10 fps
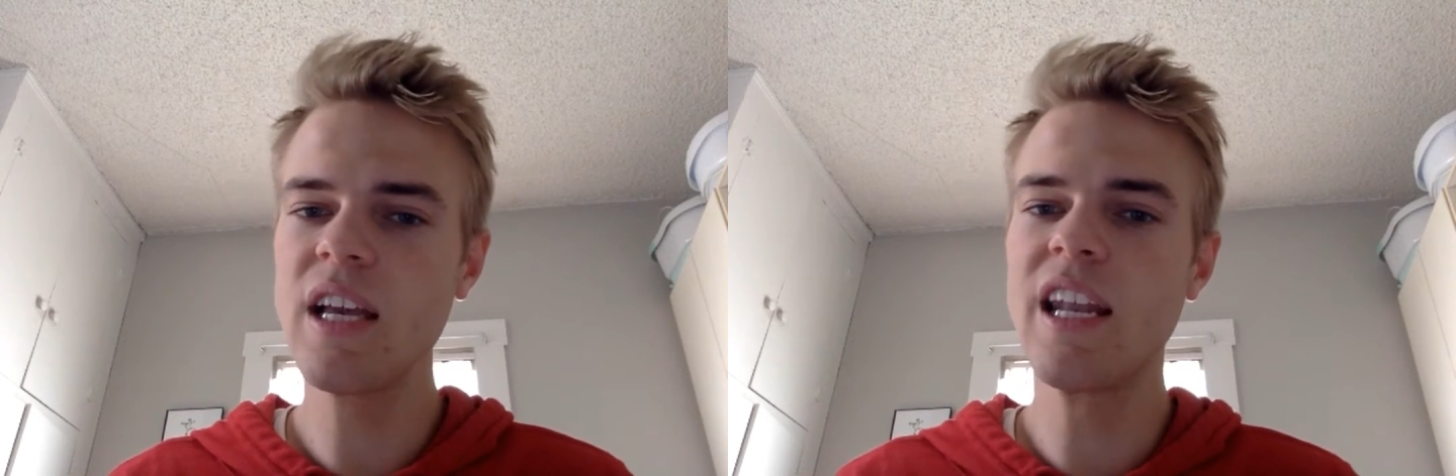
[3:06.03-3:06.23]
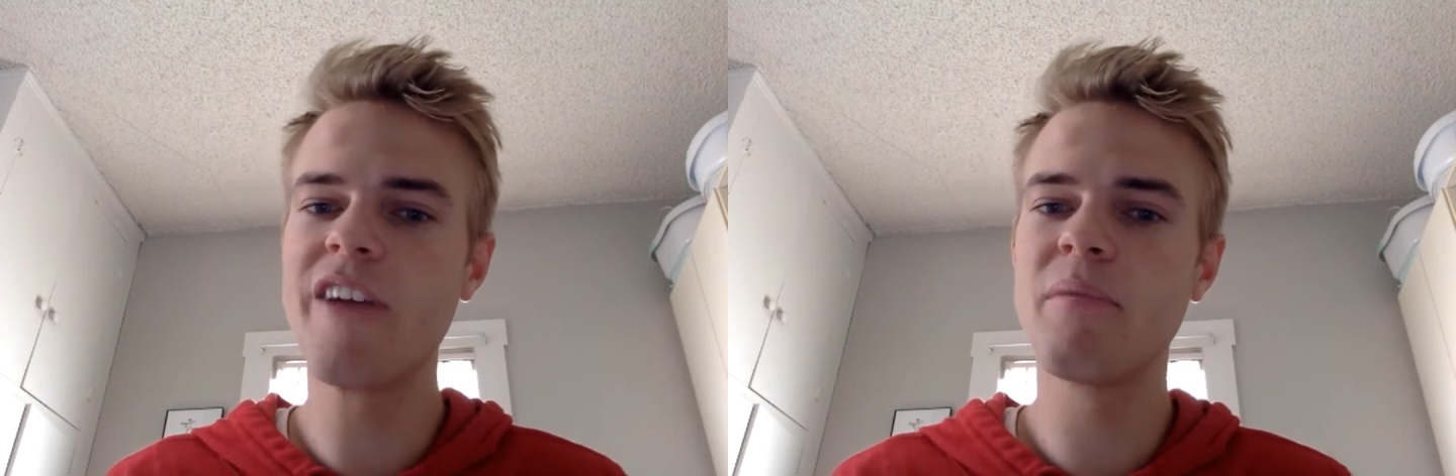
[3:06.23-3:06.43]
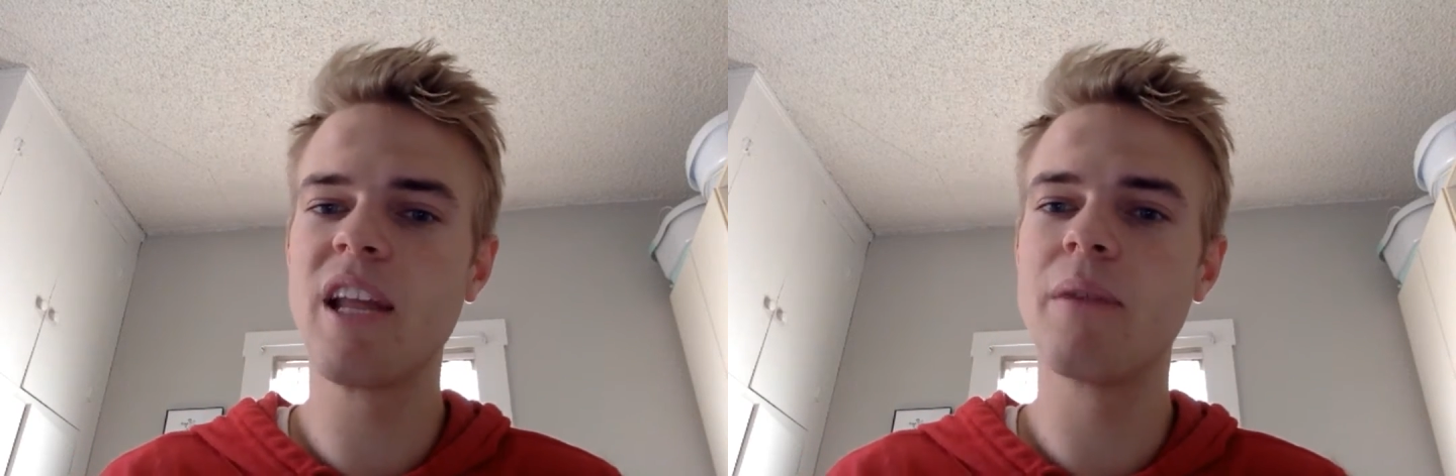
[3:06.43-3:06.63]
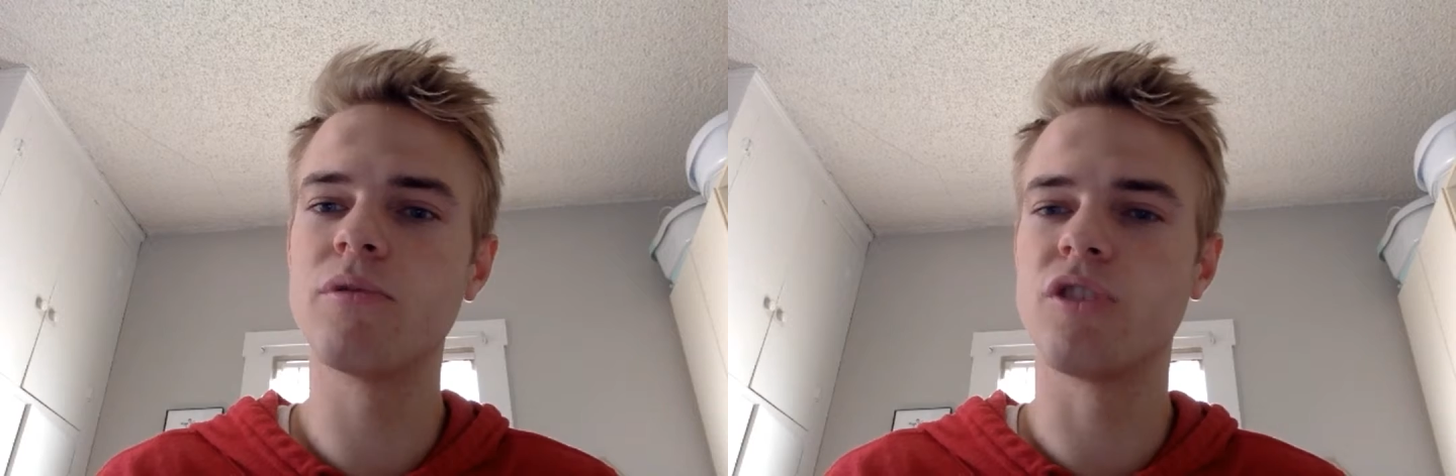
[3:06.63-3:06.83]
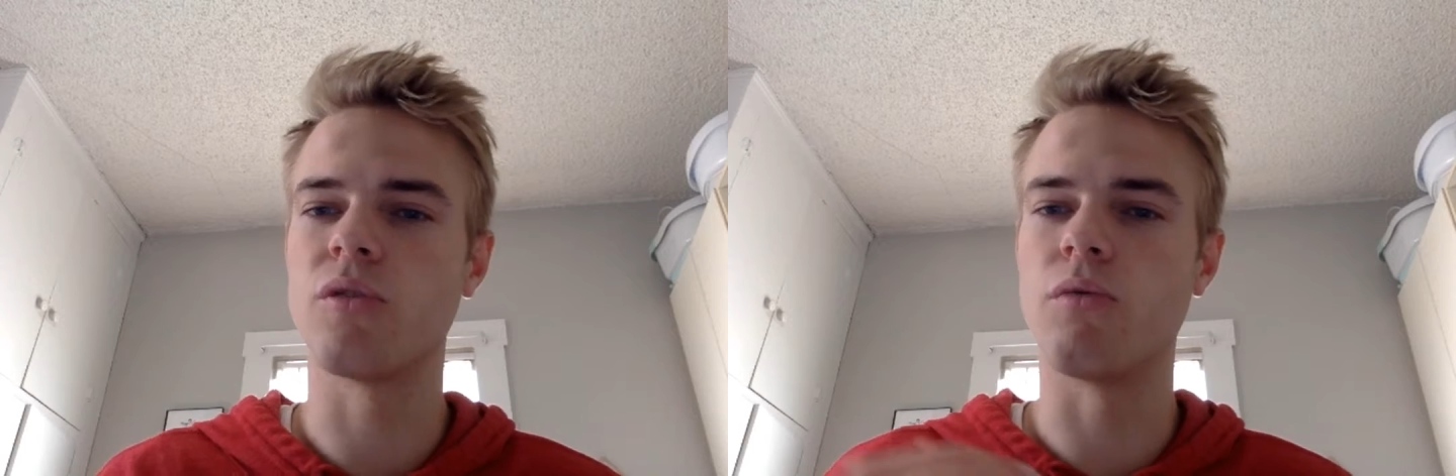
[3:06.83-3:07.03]
and I've been
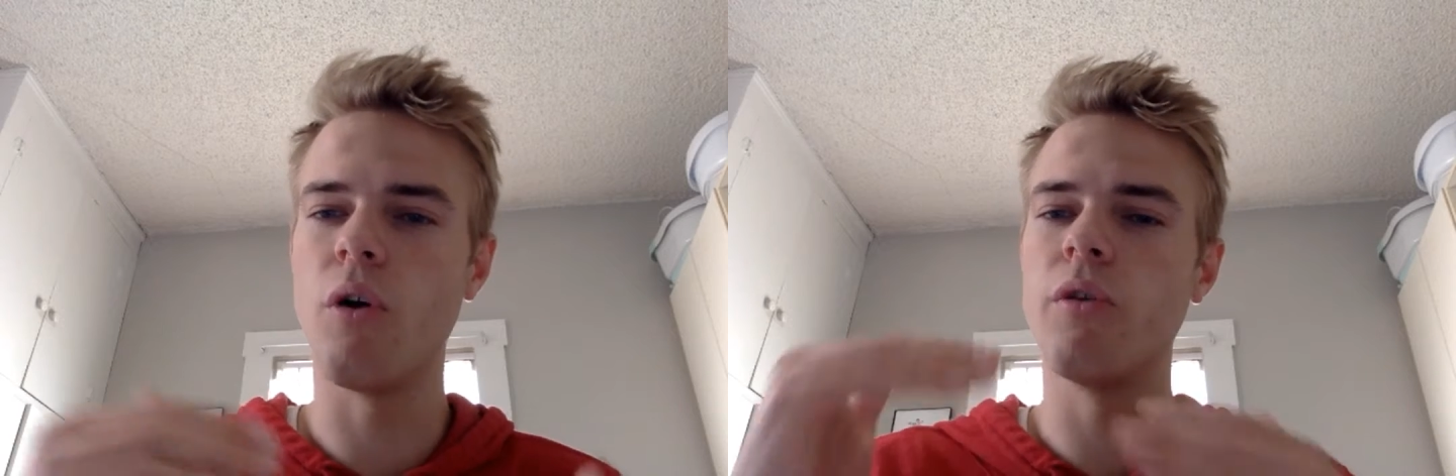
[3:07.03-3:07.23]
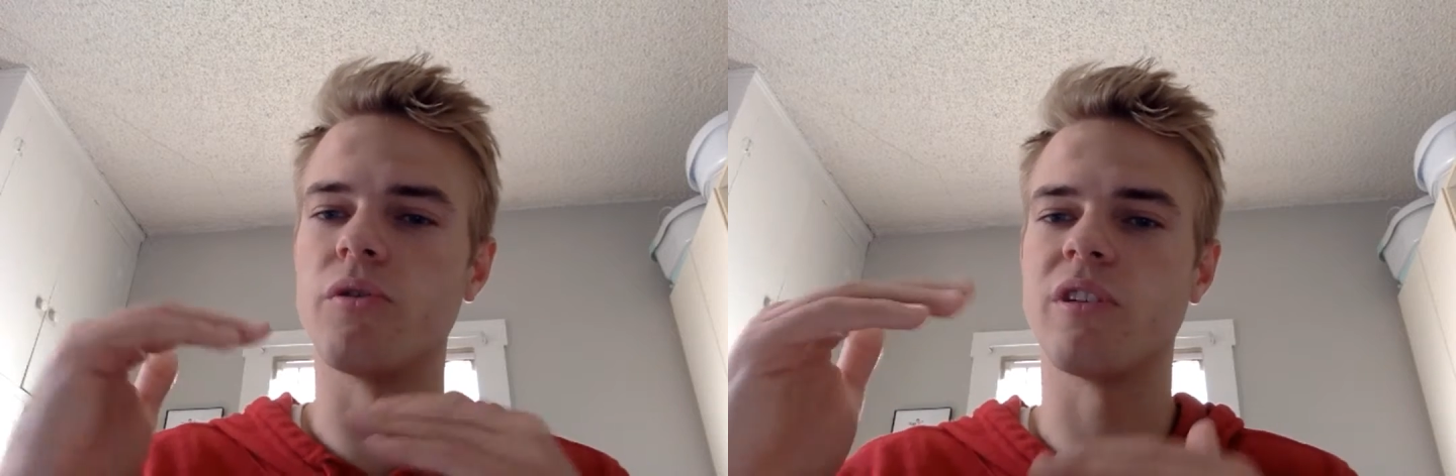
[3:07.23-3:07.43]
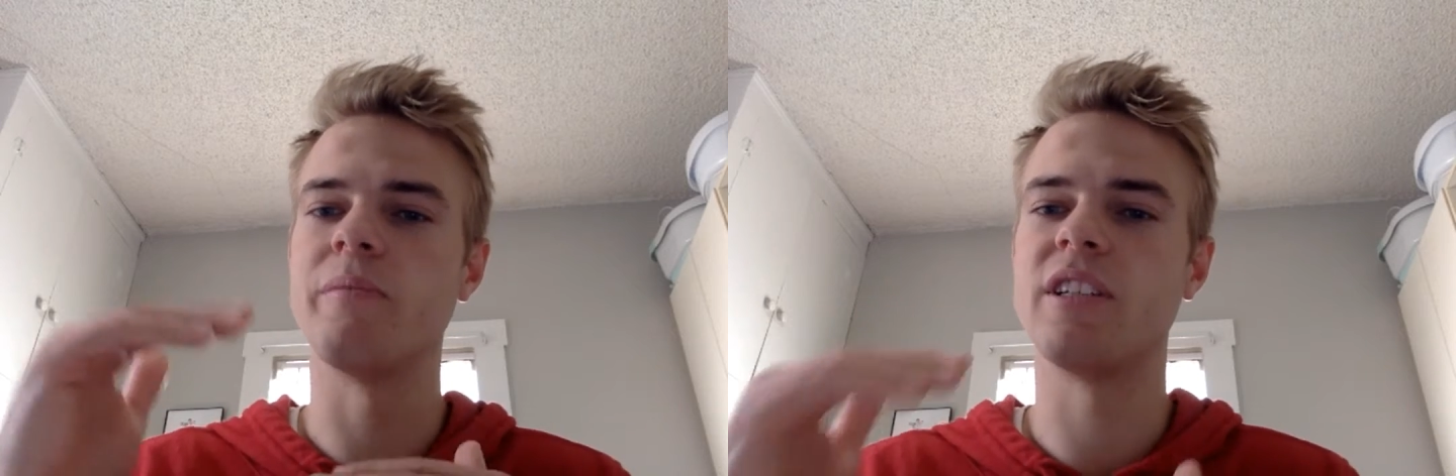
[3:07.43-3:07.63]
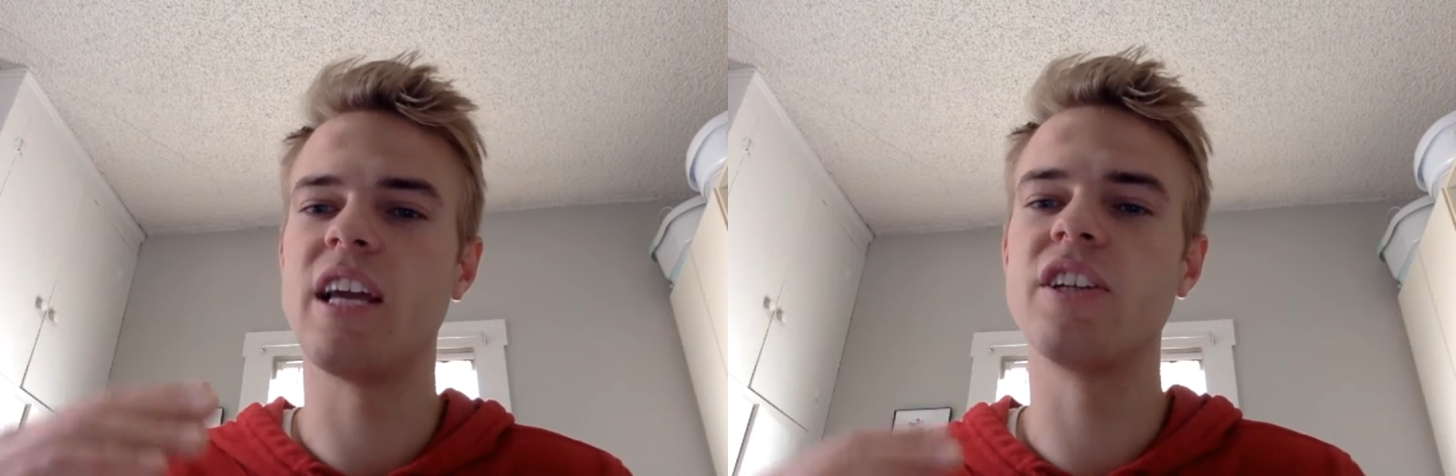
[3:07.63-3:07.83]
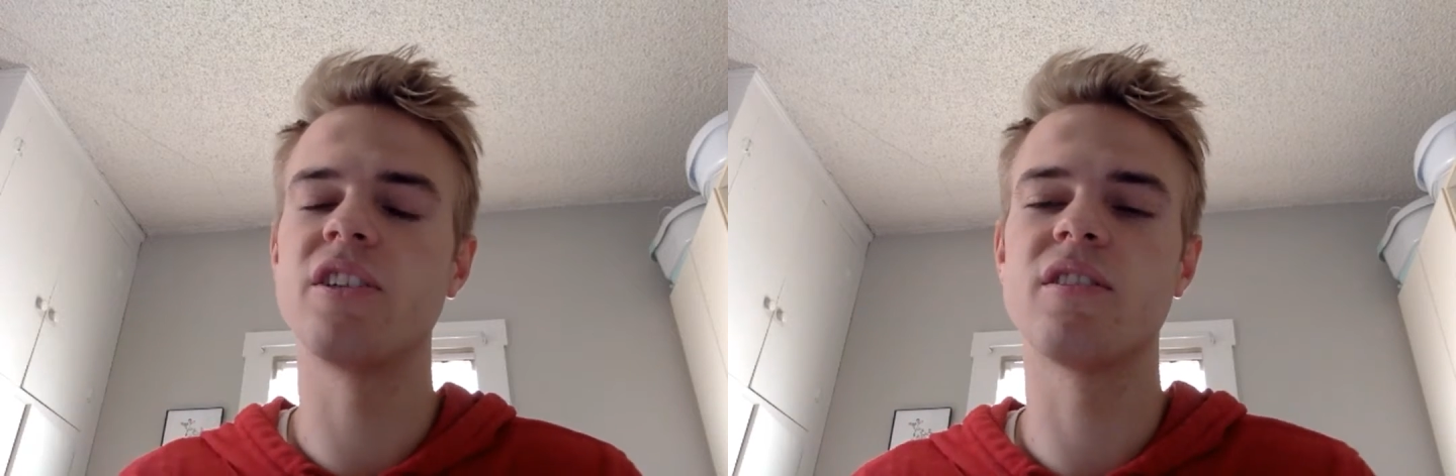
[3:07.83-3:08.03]
able to grow those
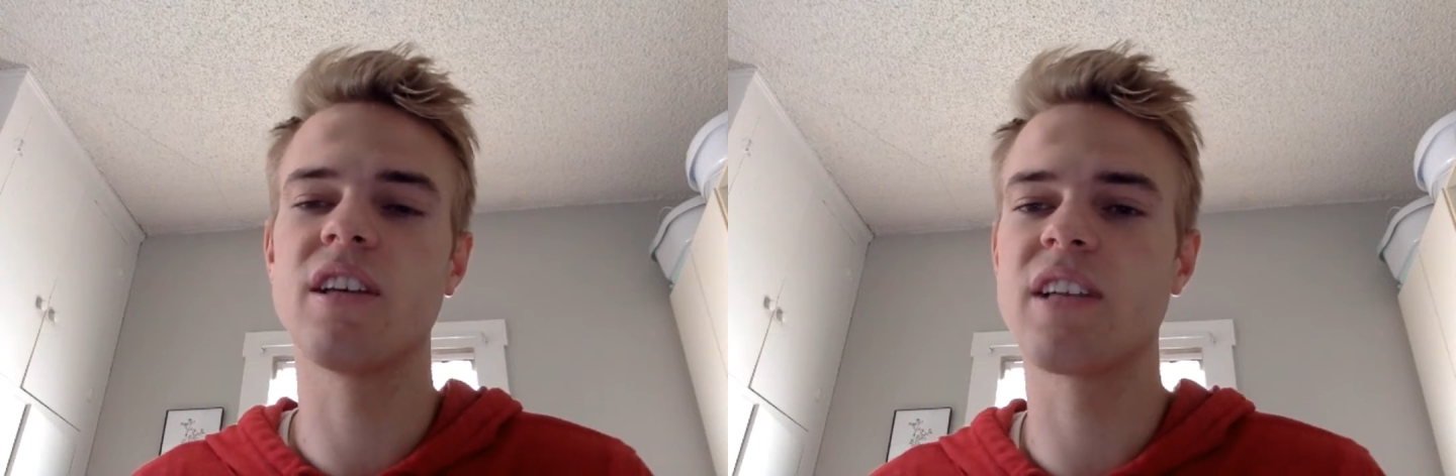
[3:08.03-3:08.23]
limitations